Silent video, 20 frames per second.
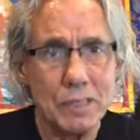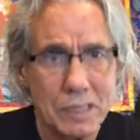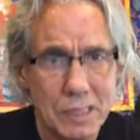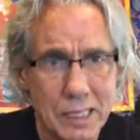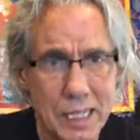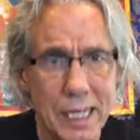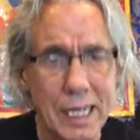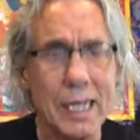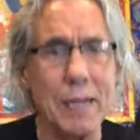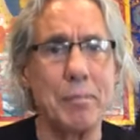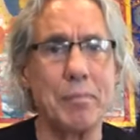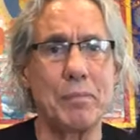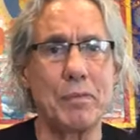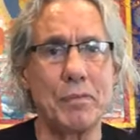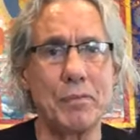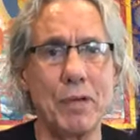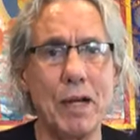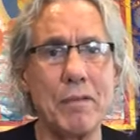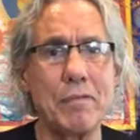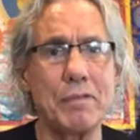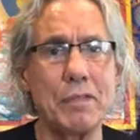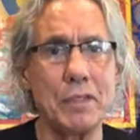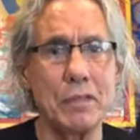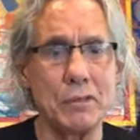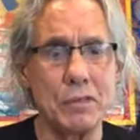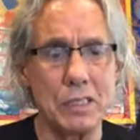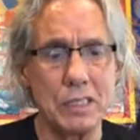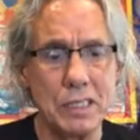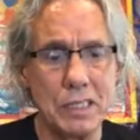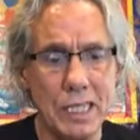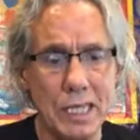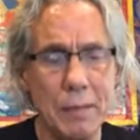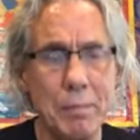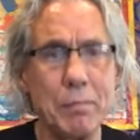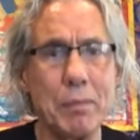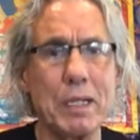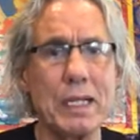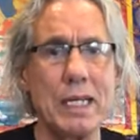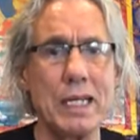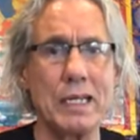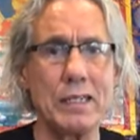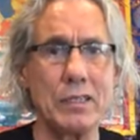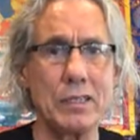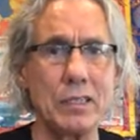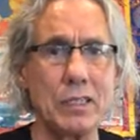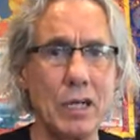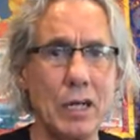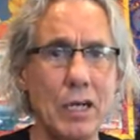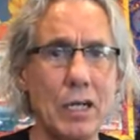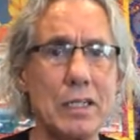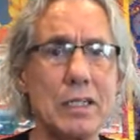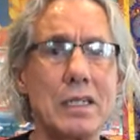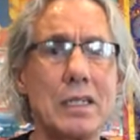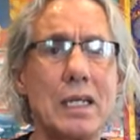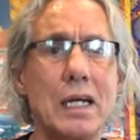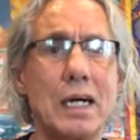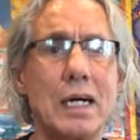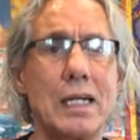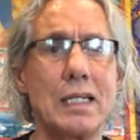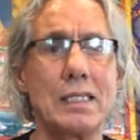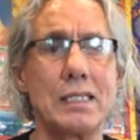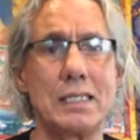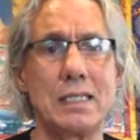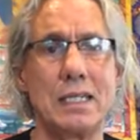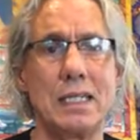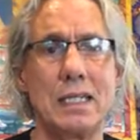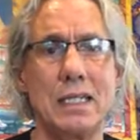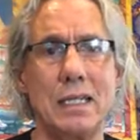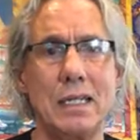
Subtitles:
deep refuge, deeply internalize